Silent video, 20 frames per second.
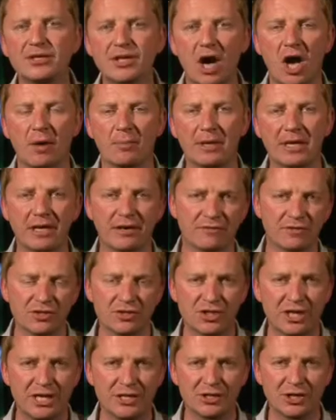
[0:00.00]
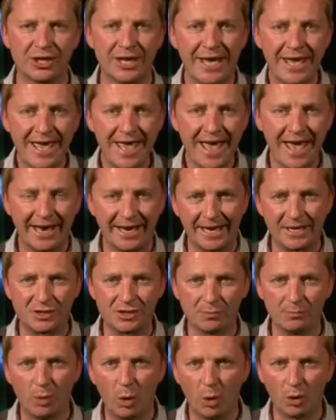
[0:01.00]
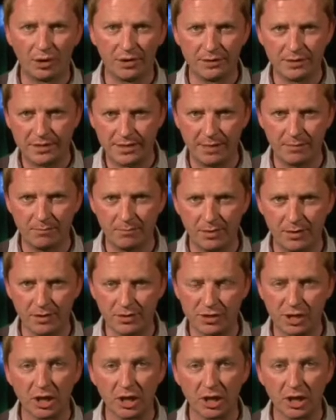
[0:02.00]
derby of the season against the Portland Timbers.